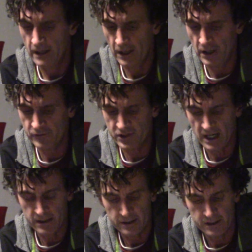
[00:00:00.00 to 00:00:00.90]
Enough
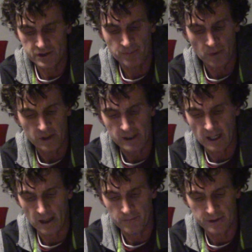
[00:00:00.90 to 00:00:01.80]
said. Disappointed,
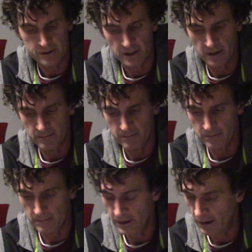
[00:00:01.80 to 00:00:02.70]
Alan, but
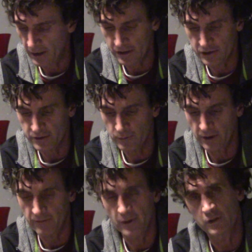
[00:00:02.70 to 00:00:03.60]
I just want
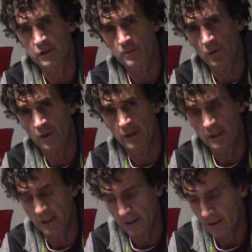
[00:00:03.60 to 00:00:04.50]
to focus more on
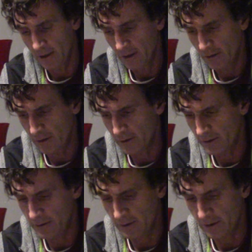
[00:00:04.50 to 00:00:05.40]
the
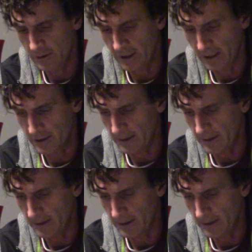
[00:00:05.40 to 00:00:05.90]
good days.